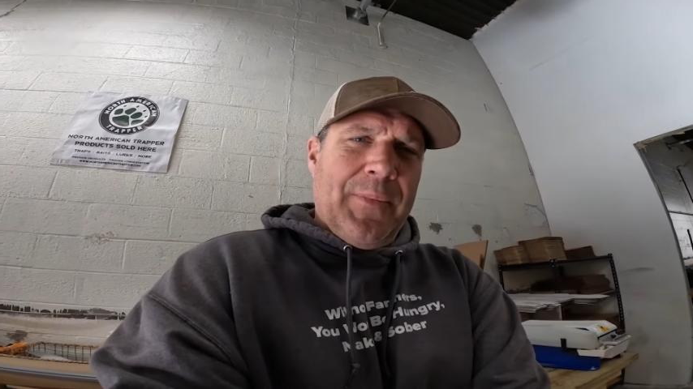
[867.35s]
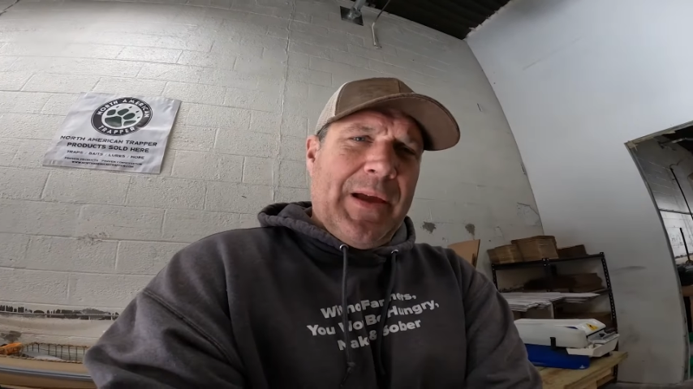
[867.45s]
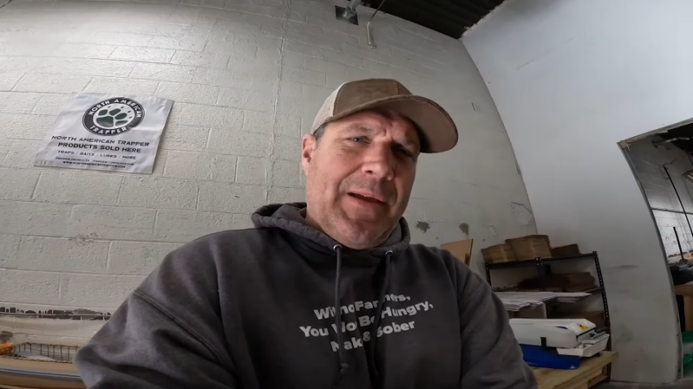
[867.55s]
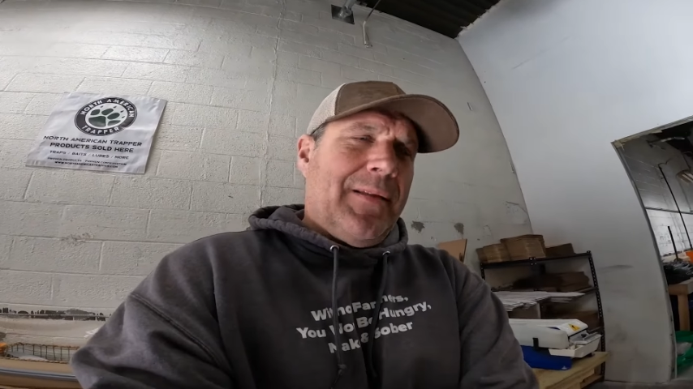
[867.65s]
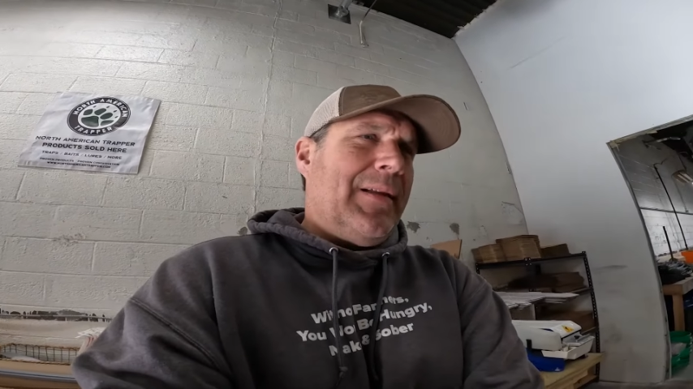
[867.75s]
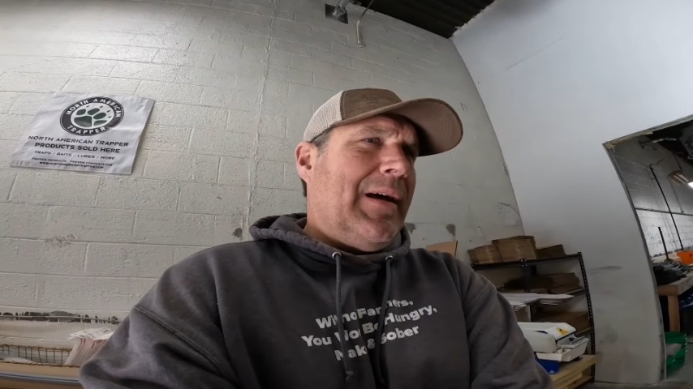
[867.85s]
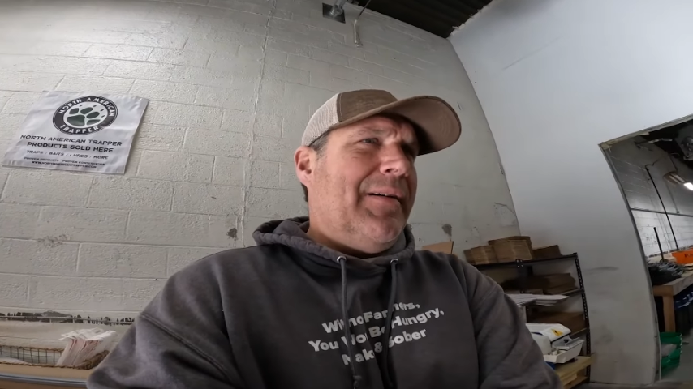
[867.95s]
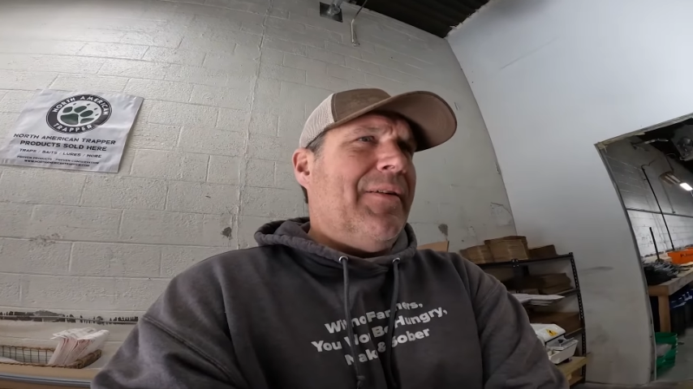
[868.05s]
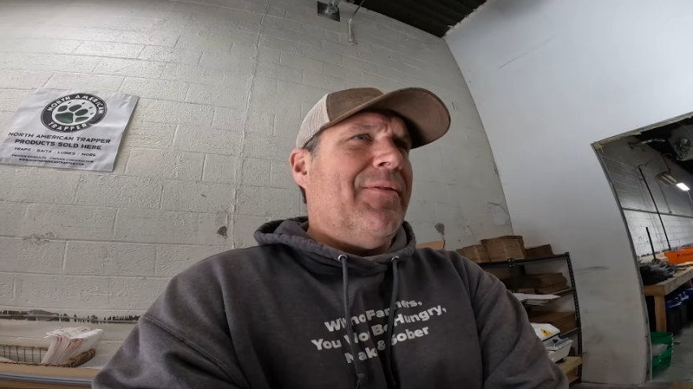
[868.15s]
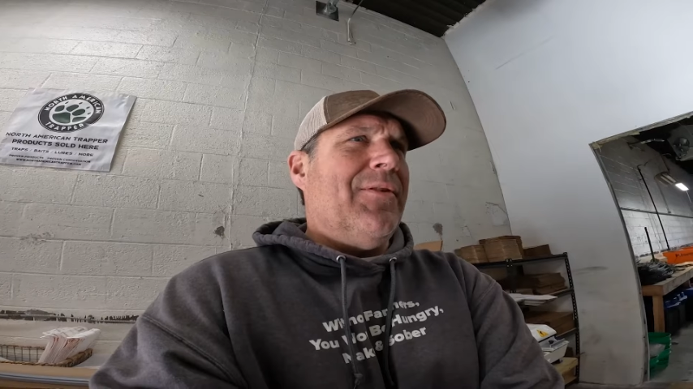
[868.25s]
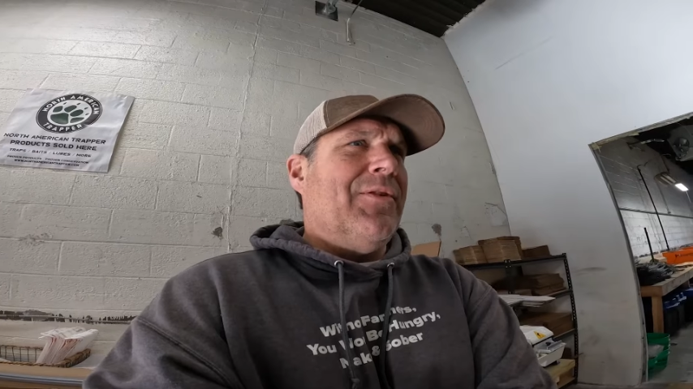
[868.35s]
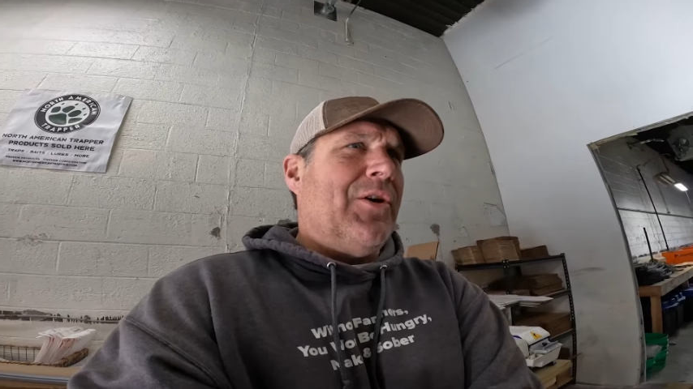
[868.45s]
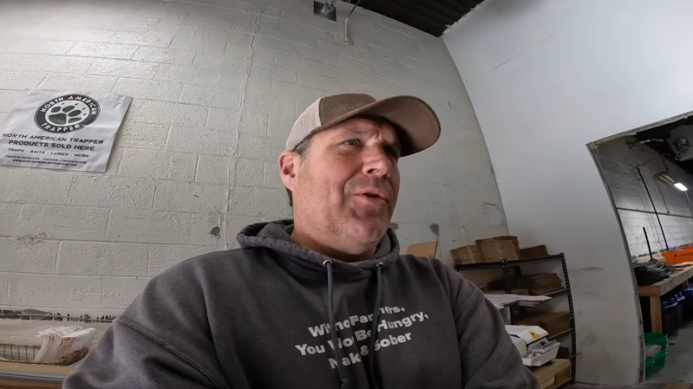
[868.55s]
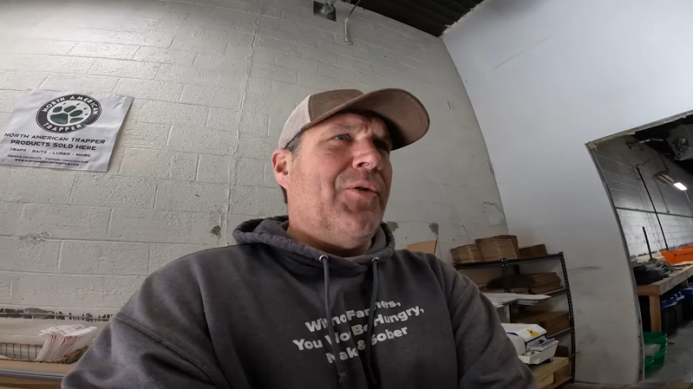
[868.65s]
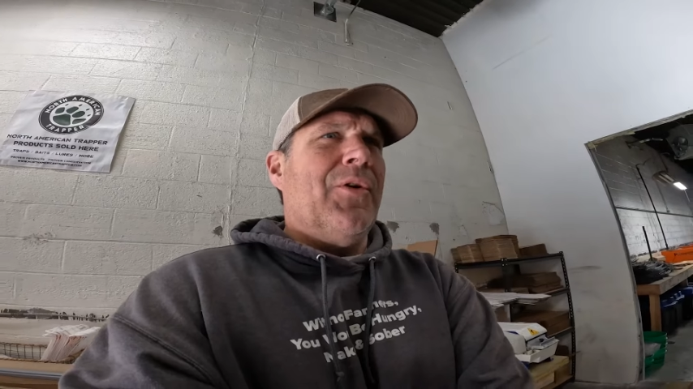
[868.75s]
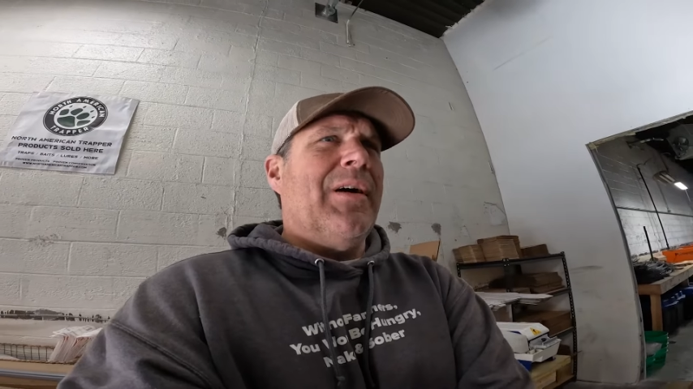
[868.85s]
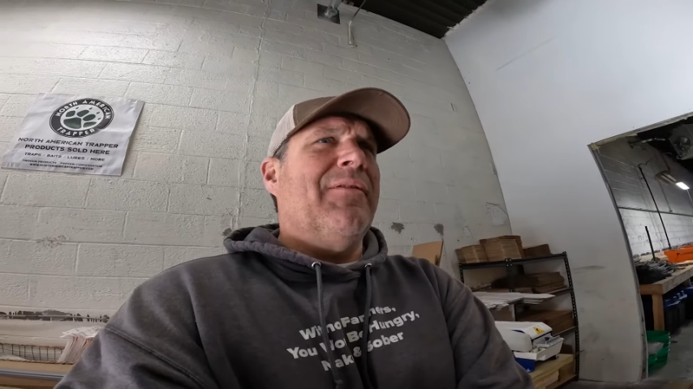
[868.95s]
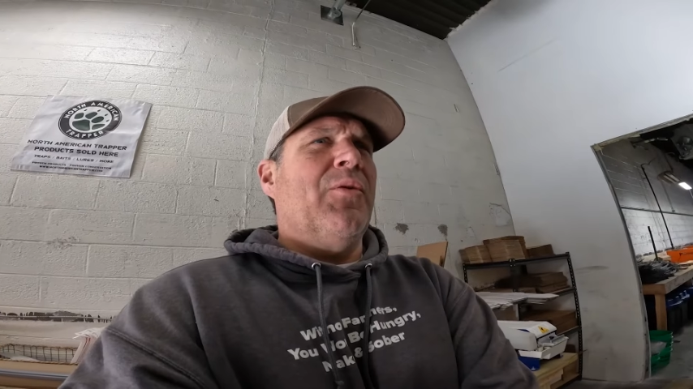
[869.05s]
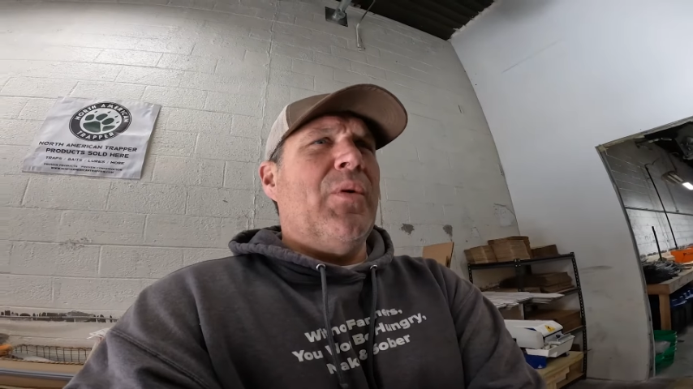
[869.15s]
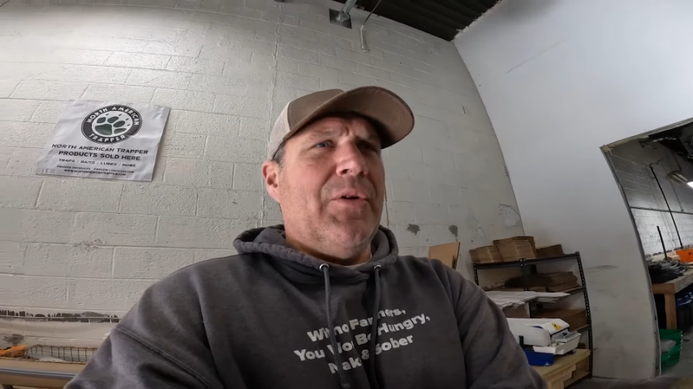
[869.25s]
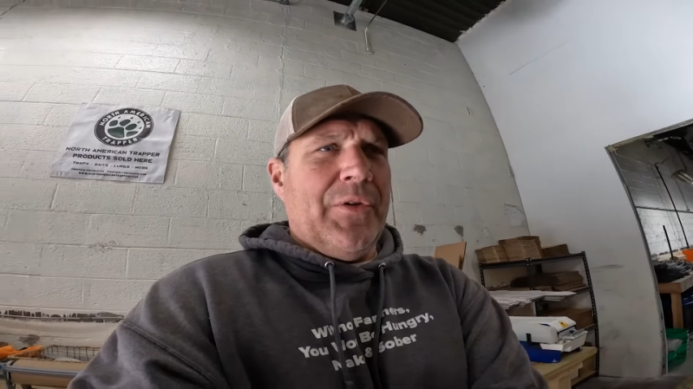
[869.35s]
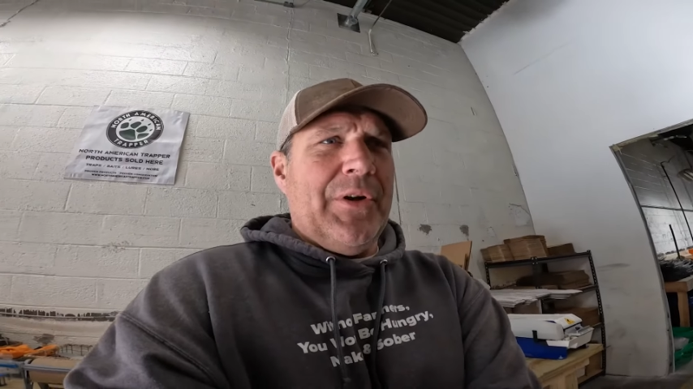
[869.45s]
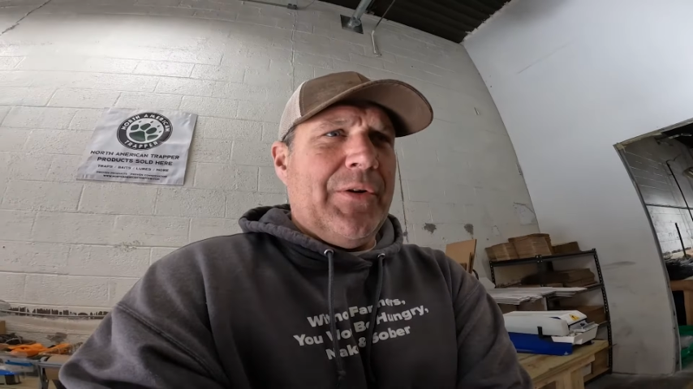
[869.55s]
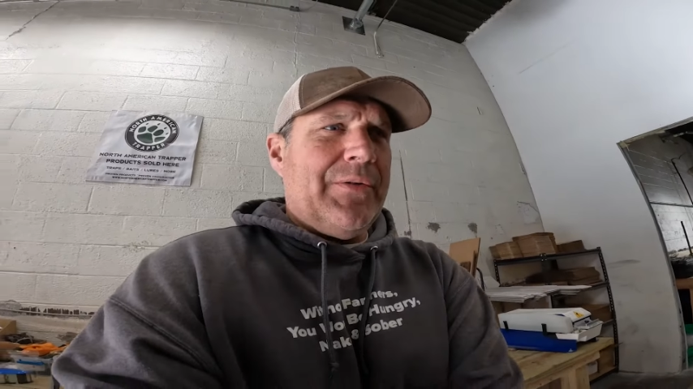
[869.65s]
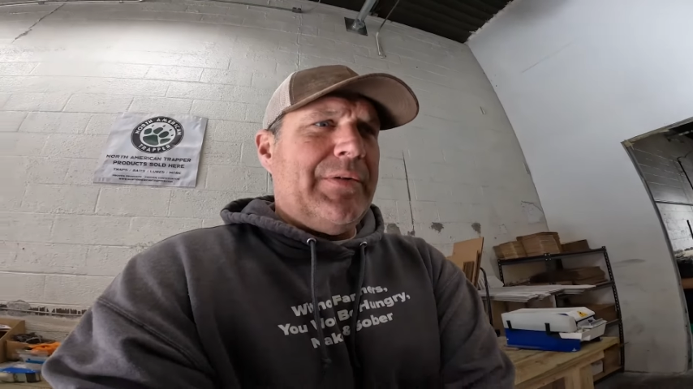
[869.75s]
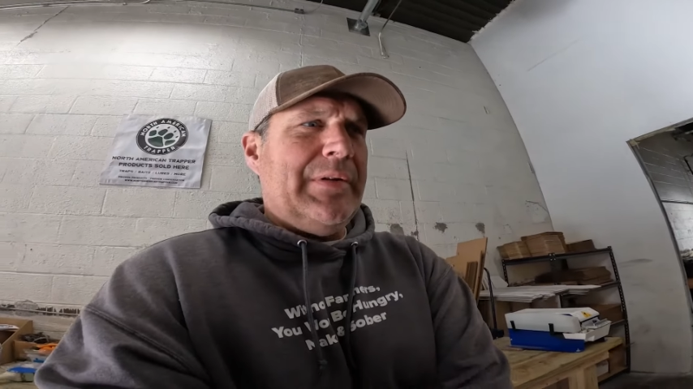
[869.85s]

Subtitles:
making than I've ever known or ever will know.